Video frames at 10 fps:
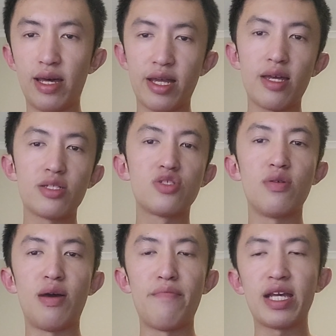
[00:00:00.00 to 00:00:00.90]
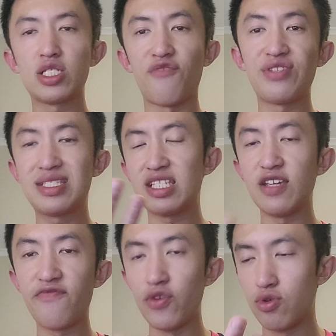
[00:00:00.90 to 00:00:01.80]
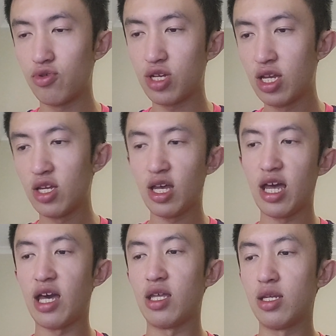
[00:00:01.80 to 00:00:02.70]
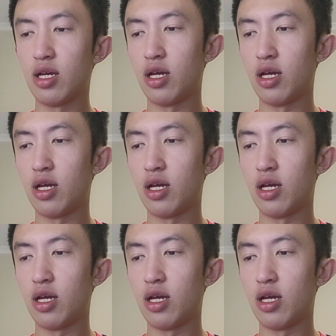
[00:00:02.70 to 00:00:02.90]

like a mix of seafood and